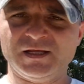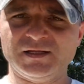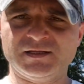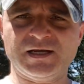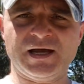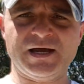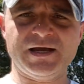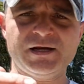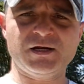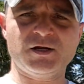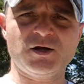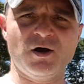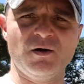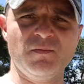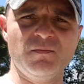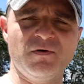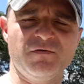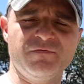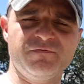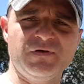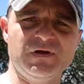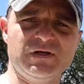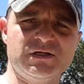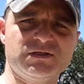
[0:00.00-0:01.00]
entire combo
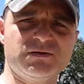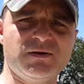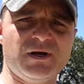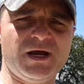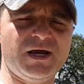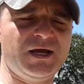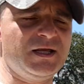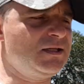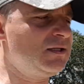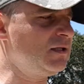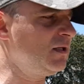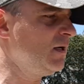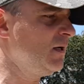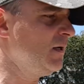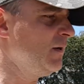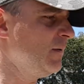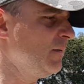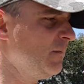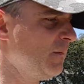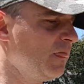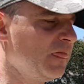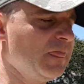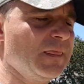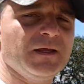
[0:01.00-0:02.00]
feels great.
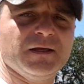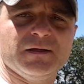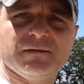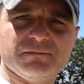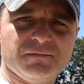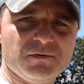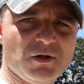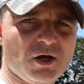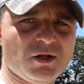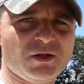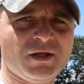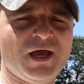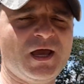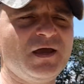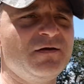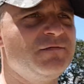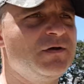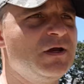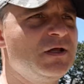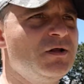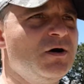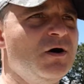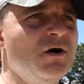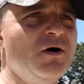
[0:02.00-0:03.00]
Not
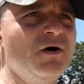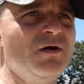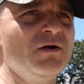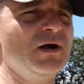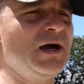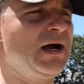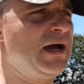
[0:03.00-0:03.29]
heavy at all.